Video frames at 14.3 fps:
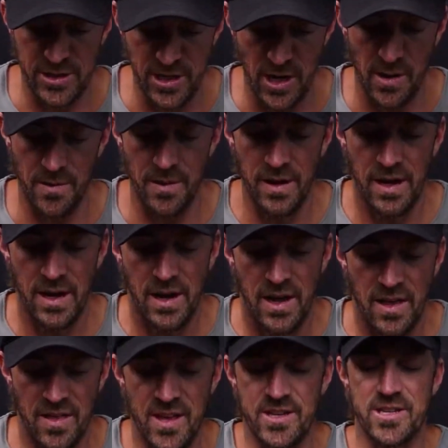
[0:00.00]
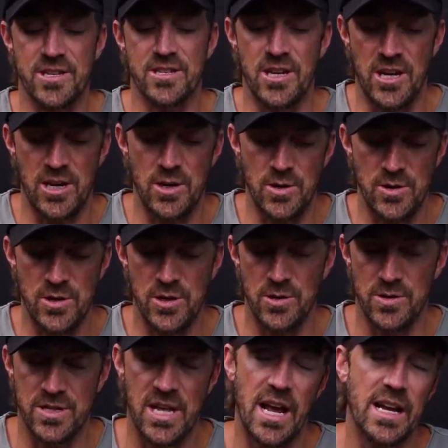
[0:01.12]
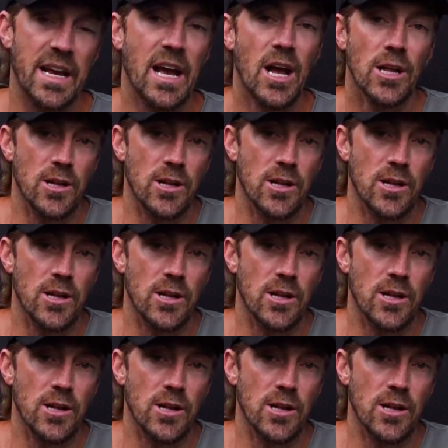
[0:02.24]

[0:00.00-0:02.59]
So this is a huge thing.